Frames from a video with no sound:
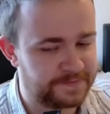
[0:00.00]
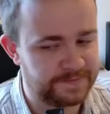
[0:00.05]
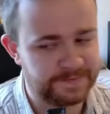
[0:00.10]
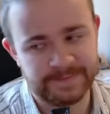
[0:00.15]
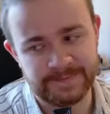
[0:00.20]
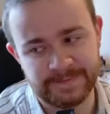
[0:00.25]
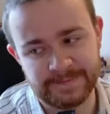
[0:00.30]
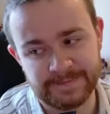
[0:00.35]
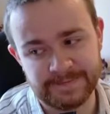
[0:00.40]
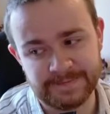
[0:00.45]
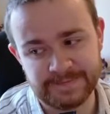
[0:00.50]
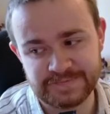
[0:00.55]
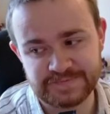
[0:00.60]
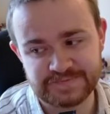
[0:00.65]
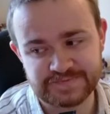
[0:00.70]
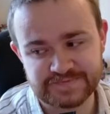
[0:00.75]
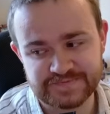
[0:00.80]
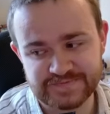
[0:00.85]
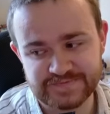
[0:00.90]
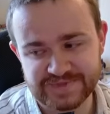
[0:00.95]

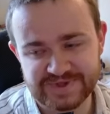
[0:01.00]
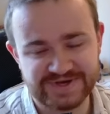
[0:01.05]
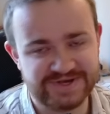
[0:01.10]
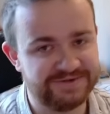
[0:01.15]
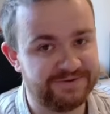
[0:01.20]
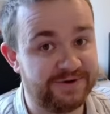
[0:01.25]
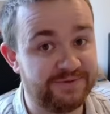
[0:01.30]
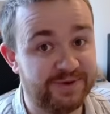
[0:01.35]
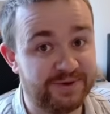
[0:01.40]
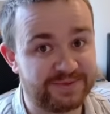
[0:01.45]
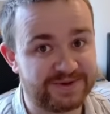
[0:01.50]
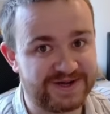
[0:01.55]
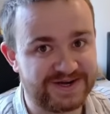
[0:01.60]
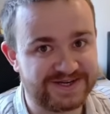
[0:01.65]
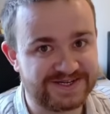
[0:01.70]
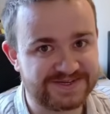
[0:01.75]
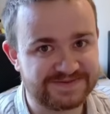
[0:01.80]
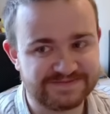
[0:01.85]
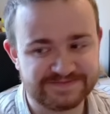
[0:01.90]
Either way, well played.